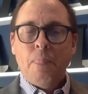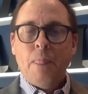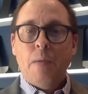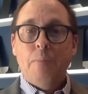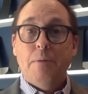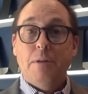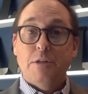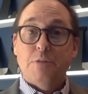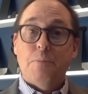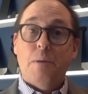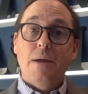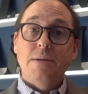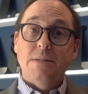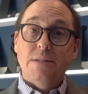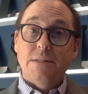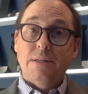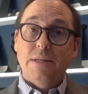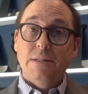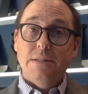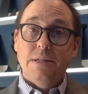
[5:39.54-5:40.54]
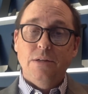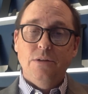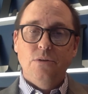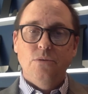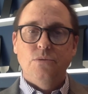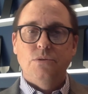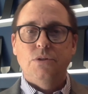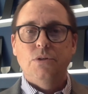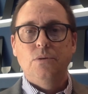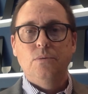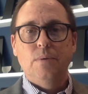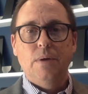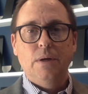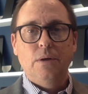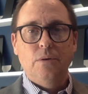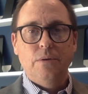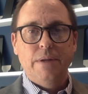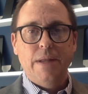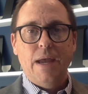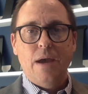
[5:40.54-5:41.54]
But as prices continue to
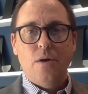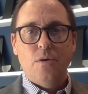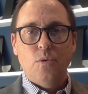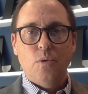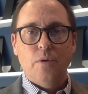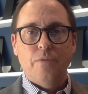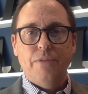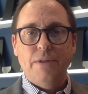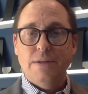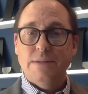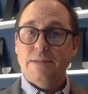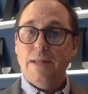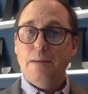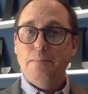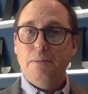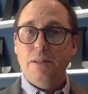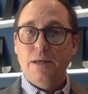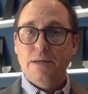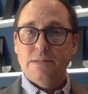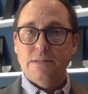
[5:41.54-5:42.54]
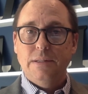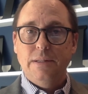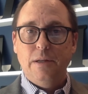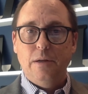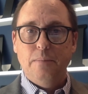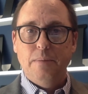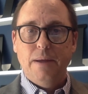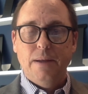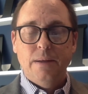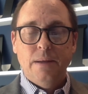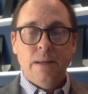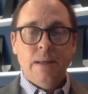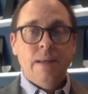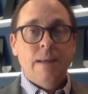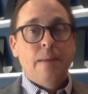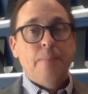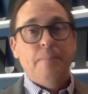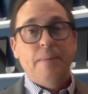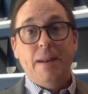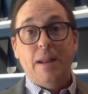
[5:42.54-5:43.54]
go down, or if they stabilize a little bit,
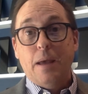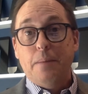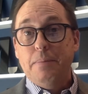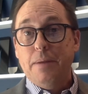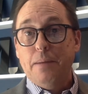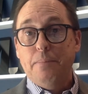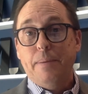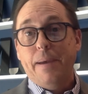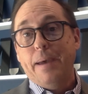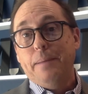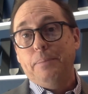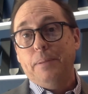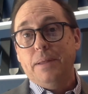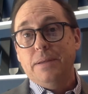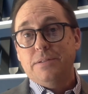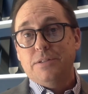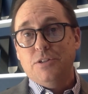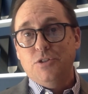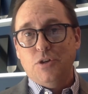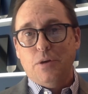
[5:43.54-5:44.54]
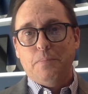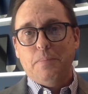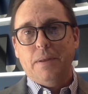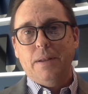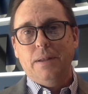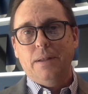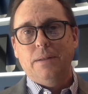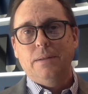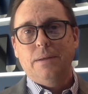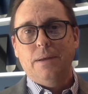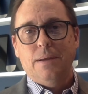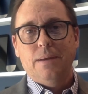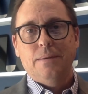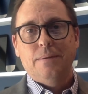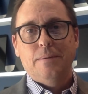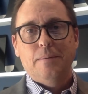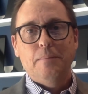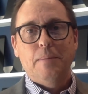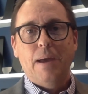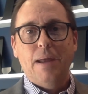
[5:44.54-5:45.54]
may not be a bad place to jump in and
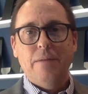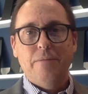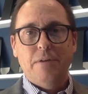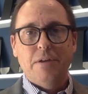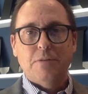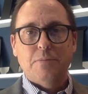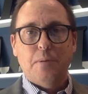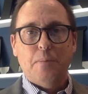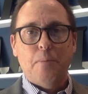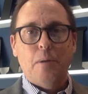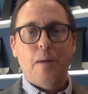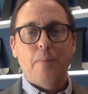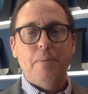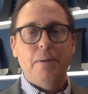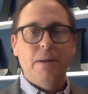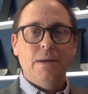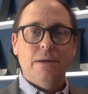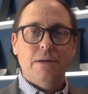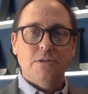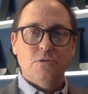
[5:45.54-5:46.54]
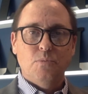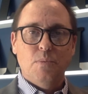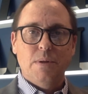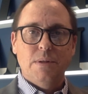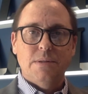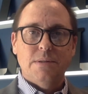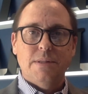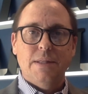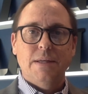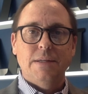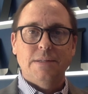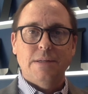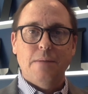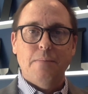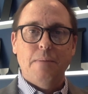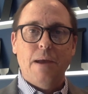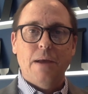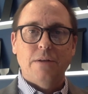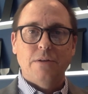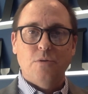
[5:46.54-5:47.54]
buy an investment property, because once things get
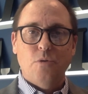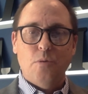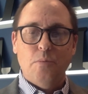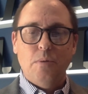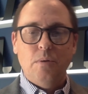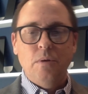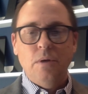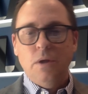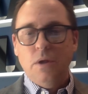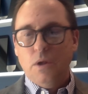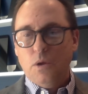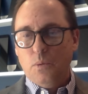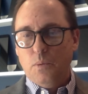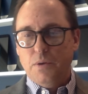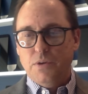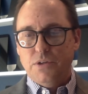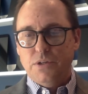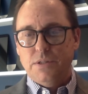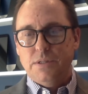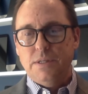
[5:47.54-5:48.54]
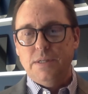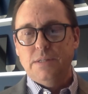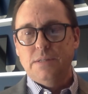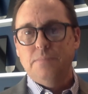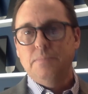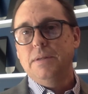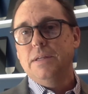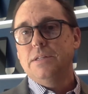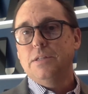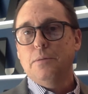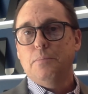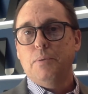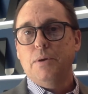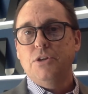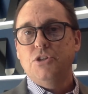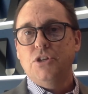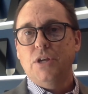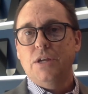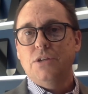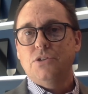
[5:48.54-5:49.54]
back to normal, we should see some decent
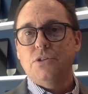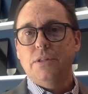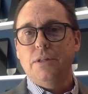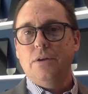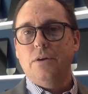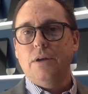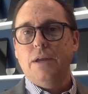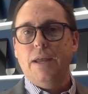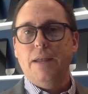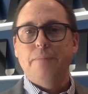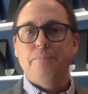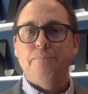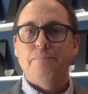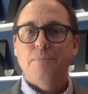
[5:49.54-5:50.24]
appreciation there again.